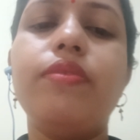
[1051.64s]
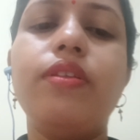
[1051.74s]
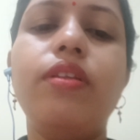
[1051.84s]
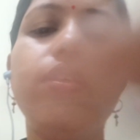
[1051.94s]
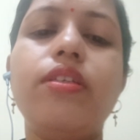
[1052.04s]

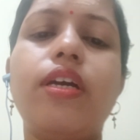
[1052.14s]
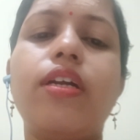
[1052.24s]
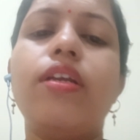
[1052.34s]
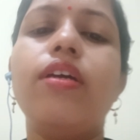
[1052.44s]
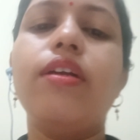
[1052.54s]
This
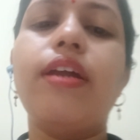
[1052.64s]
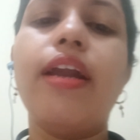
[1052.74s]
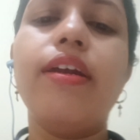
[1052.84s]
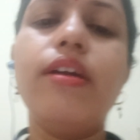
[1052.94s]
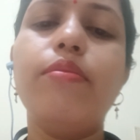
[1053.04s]
technique,
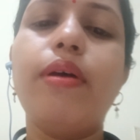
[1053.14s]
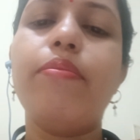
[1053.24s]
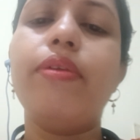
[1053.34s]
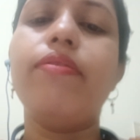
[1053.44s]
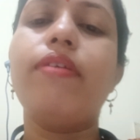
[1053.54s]
random
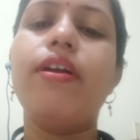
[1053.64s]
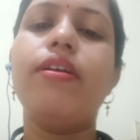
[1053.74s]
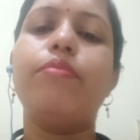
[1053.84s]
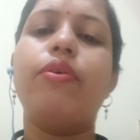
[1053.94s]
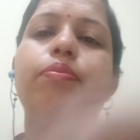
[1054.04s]

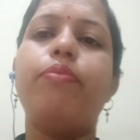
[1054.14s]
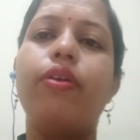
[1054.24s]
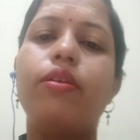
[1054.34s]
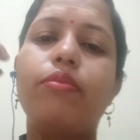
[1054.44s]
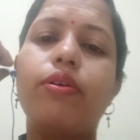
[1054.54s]
amplified
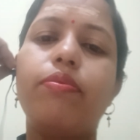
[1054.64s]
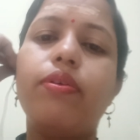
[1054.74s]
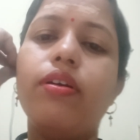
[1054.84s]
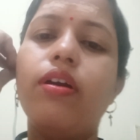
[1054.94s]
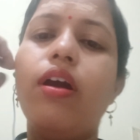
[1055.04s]

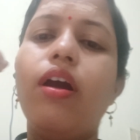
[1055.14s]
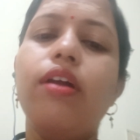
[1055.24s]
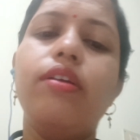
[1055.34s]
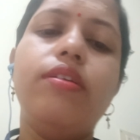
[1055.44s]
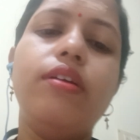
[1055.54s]
polymorphic
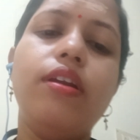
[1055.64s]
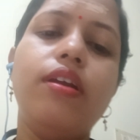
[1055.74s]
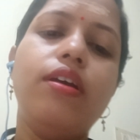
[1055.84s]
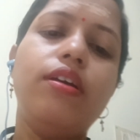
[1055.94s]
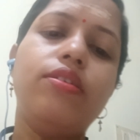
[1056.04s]

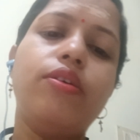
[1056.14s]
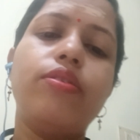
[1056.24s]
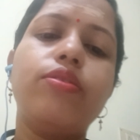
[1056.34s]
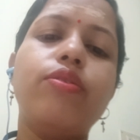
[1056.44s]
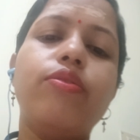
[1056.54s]
DNA, is
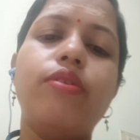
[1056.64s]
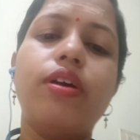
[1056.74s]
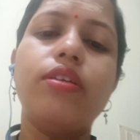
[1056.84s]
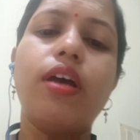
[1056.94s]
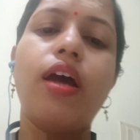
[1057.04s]
also known
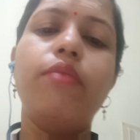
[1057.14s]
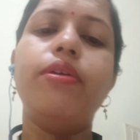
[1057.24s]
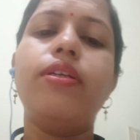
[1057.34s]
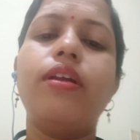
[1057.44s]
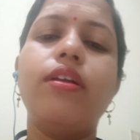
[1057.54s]
as
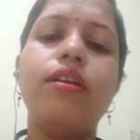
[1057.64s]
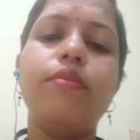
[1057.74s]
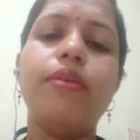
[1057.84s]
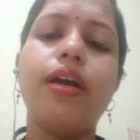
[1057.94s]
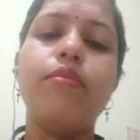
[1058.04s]

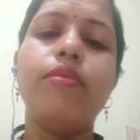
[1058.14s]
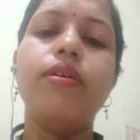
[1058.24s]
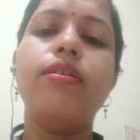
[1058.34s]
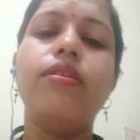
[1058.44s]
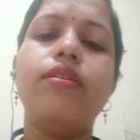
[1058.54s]
arbitrarily
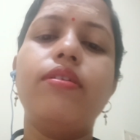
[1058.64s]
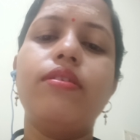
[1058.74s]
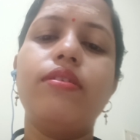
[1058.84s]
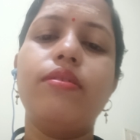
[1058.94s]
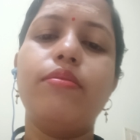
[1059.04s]
primed
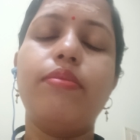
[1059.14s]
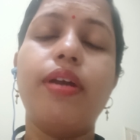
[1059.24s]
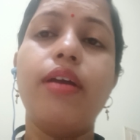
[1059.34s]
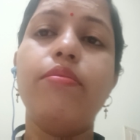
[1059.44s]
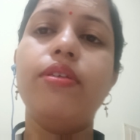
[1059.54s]

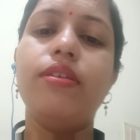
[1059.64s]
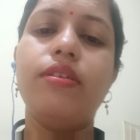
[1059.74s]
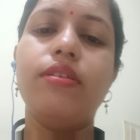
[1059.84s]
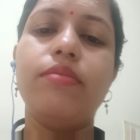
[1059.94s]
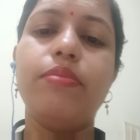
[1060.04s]

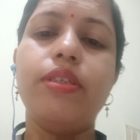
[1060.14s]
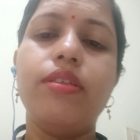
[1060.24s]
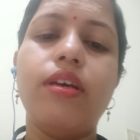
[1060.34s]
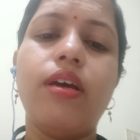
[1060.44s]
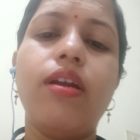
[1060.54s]

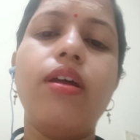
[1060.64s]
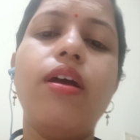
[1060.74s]
PCR.